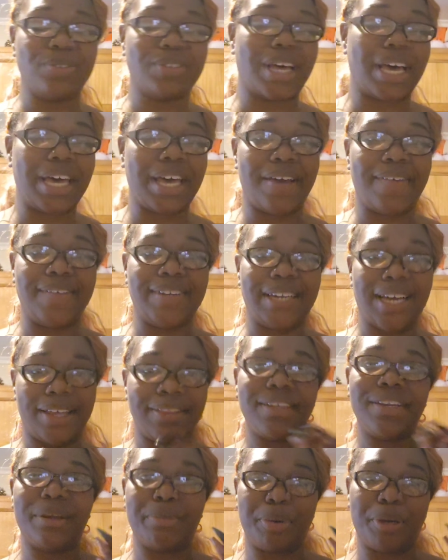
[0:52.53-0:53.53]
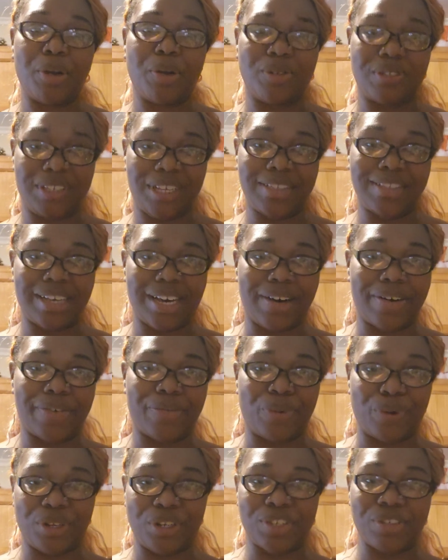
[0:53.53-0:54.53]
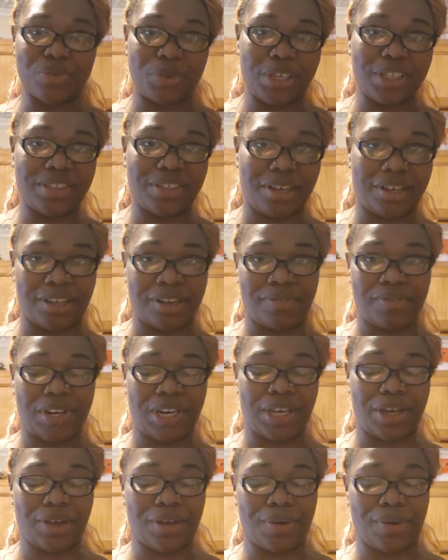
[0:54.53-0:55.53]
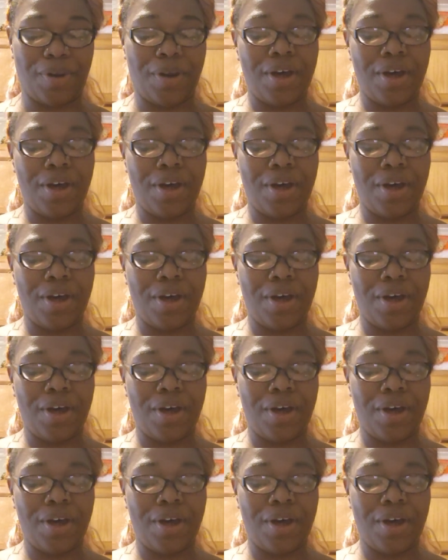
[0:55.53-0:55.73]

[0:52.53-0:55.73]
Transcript: I have nothing to put on TikTok for this week's cooking video.